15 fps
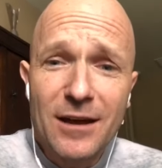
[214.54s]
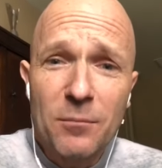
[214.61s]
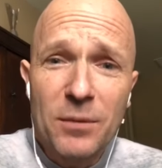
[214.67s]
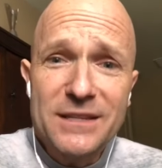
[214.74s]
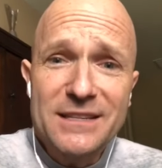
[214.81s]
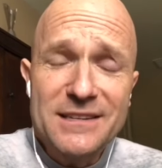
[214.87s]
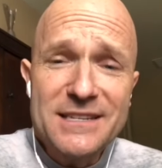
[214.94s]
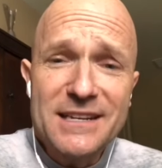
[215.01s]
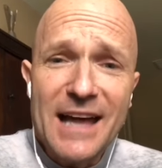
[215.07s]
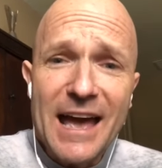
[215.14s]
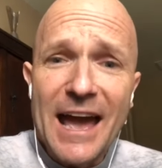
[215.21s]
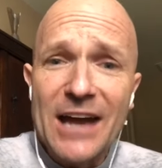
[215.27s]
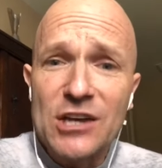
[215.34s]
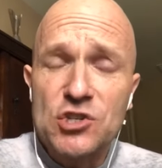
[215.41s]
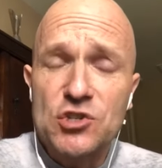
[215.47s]
but does it
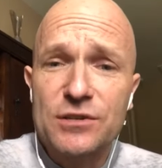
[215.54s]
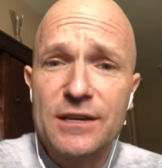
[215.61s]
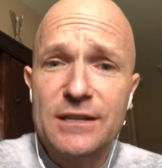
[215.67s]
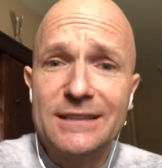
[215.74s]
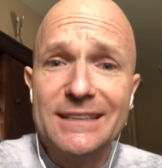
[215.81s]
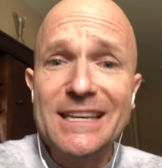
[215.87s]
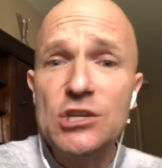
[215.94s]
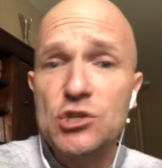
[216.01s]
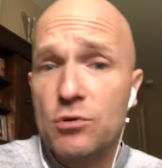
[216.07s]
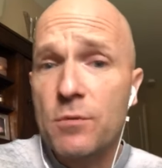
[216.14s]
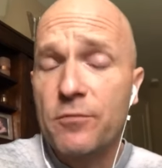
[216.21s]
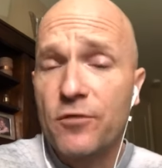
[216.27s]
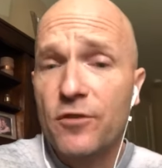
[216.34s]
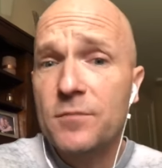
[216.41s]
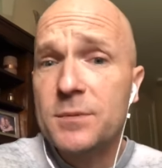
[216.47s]
actually lead to
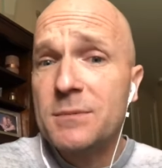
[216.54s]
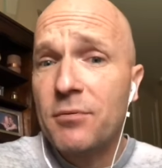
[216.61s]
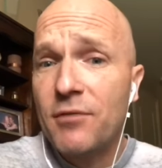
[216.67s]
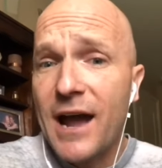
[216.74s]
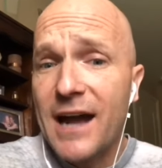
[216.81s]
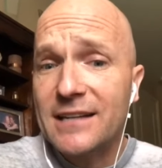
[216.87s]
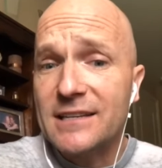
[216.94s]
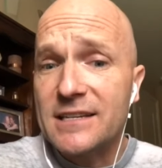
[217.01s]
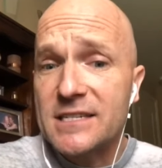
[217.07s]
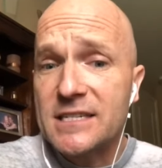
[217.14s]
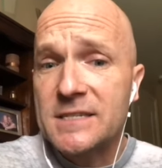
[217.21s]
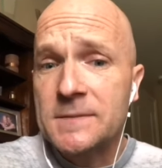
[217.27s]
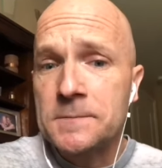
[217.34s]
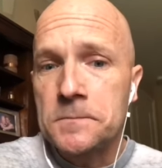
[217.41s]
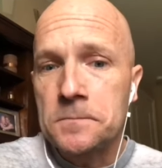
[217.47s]
improvements in
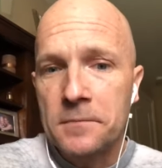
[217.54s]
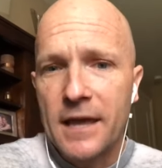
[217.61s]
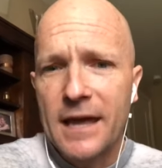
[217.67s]
practice?